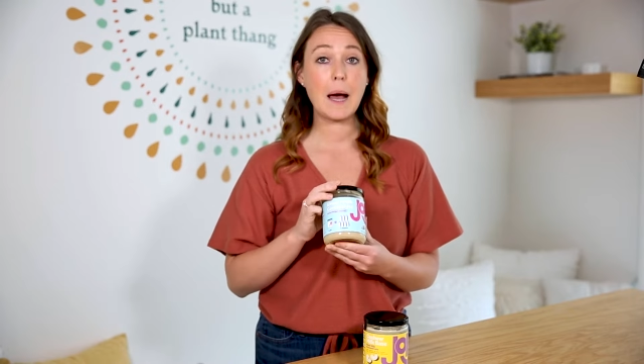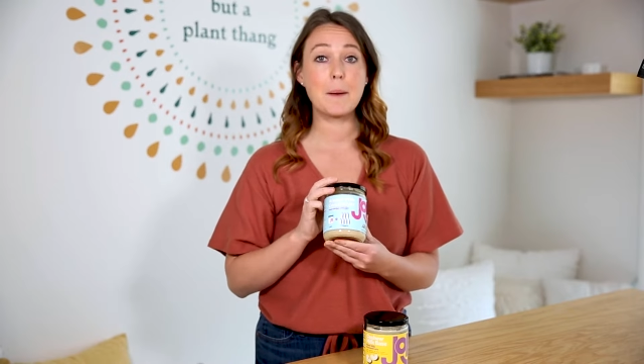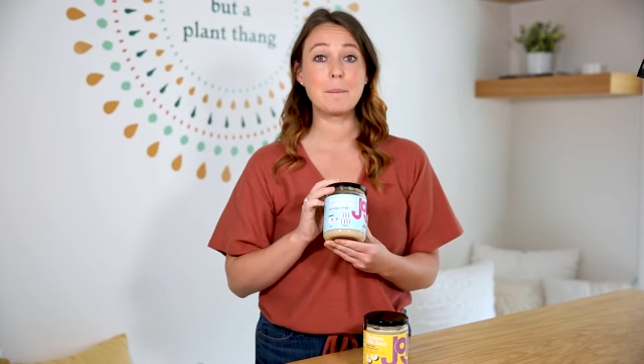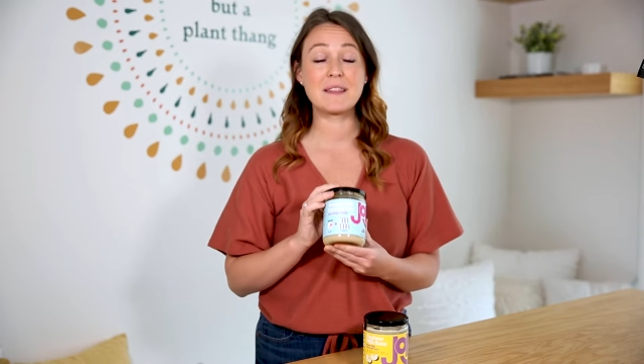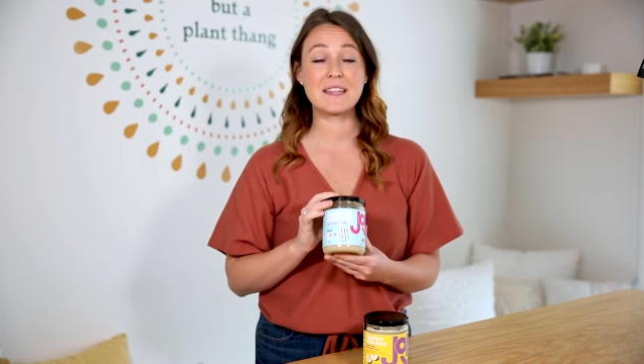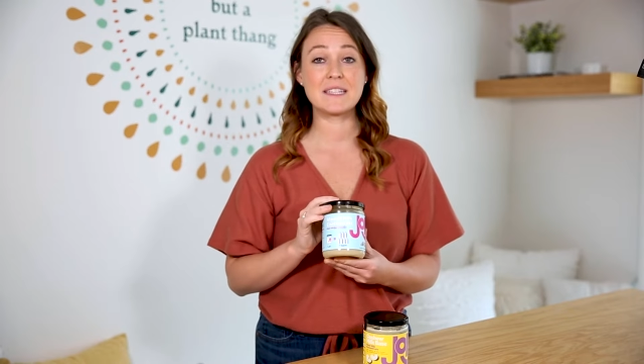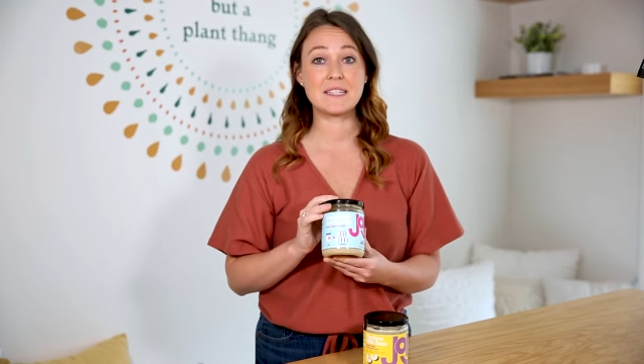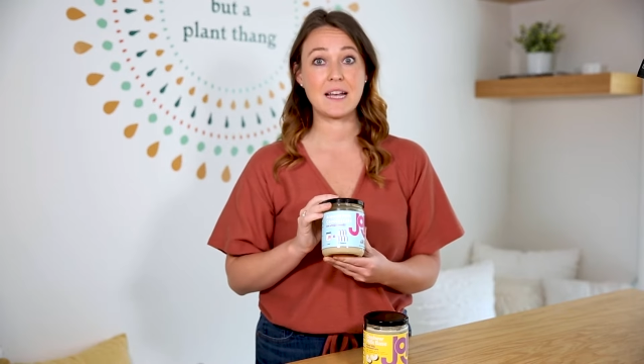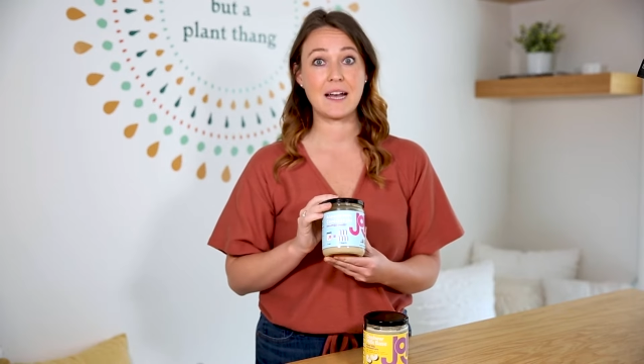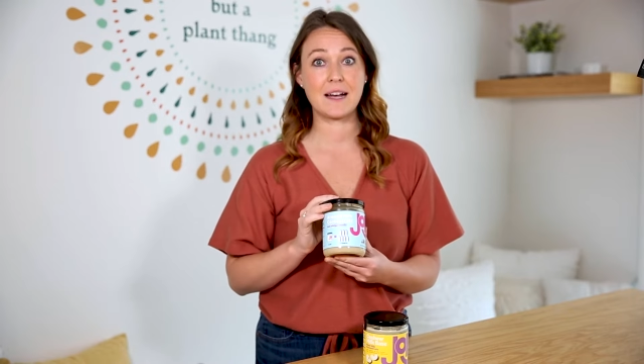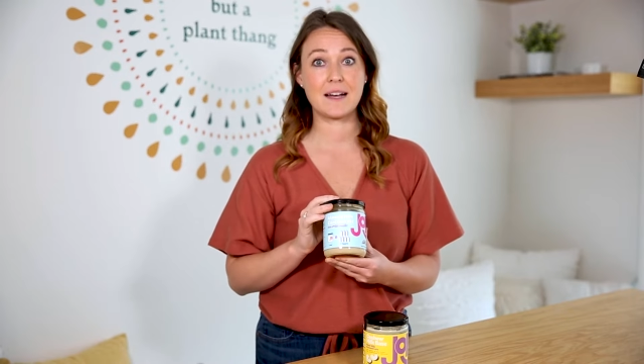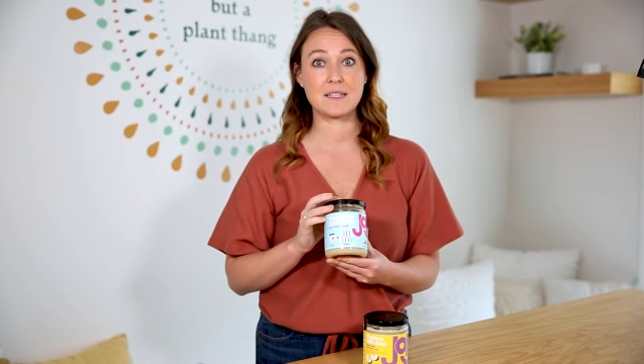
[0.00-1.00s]
But this
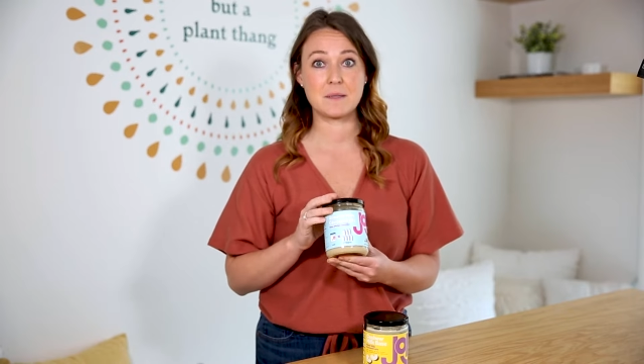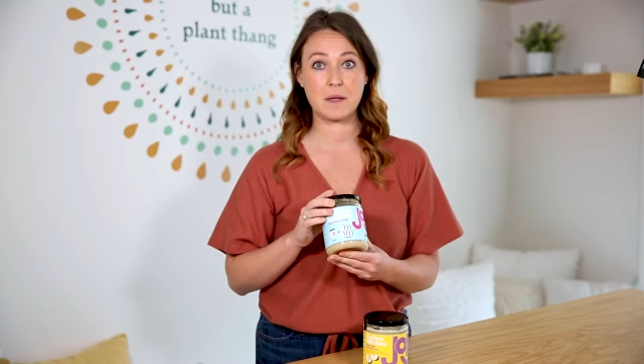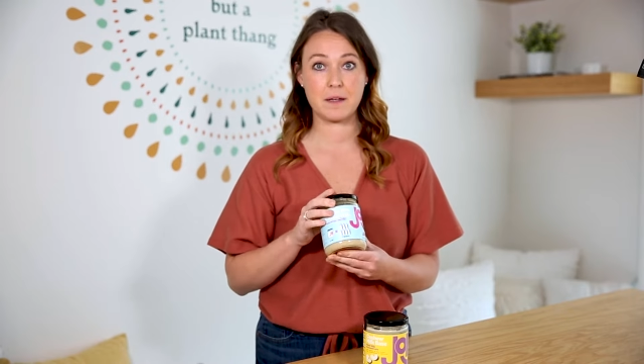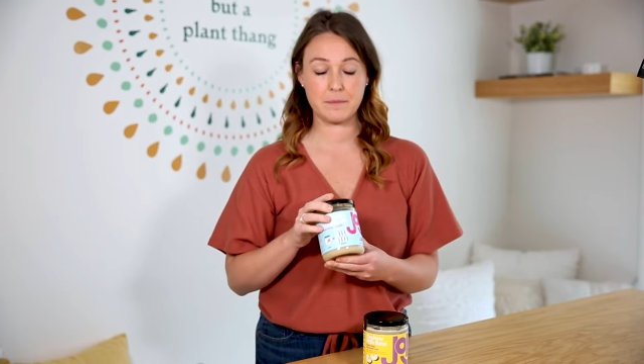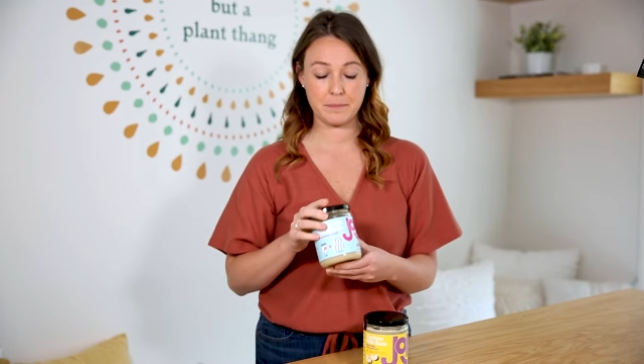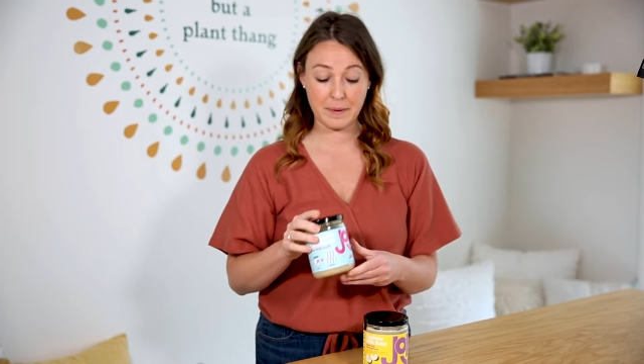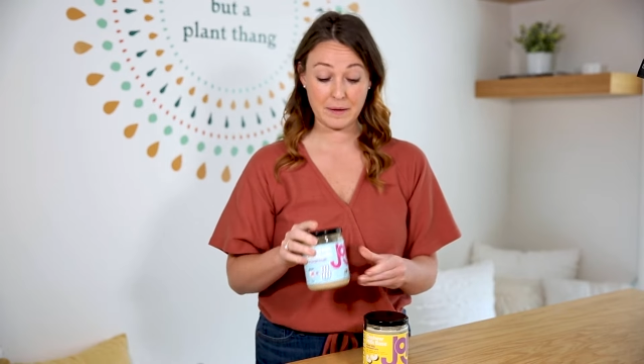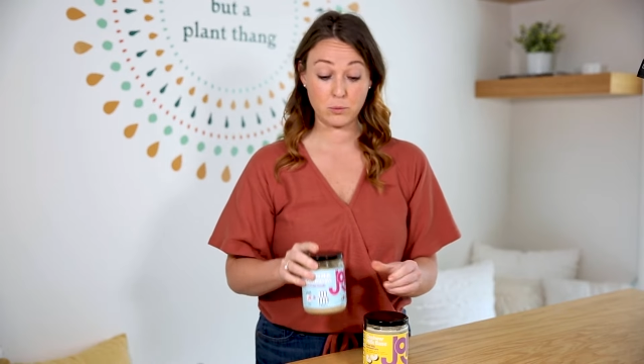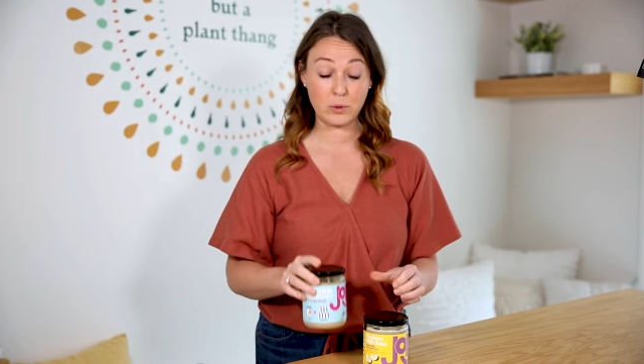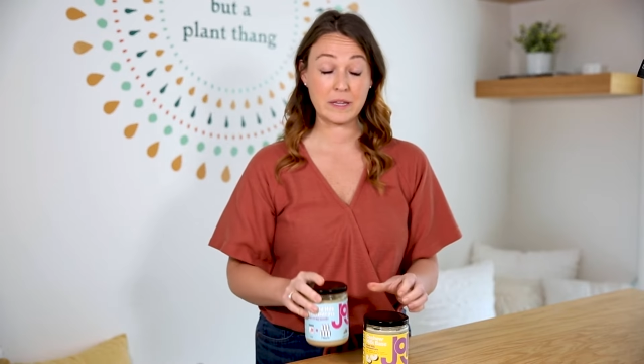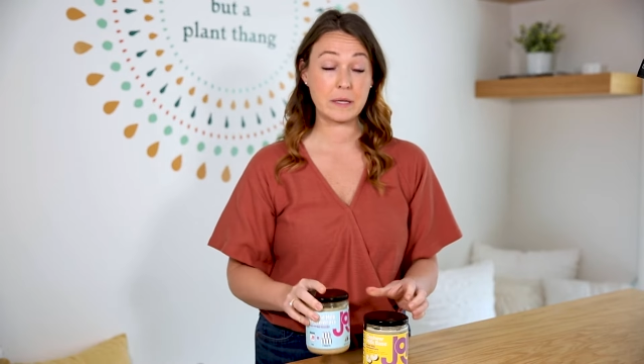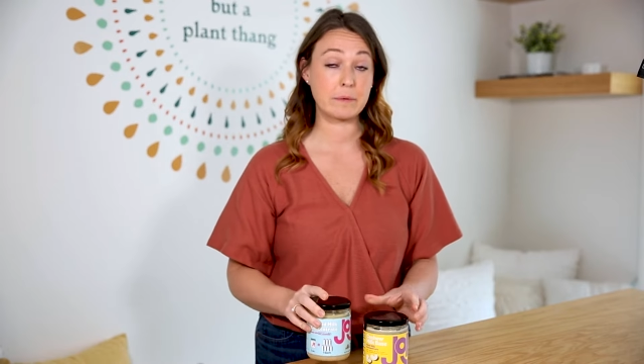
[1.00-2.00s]
has been really,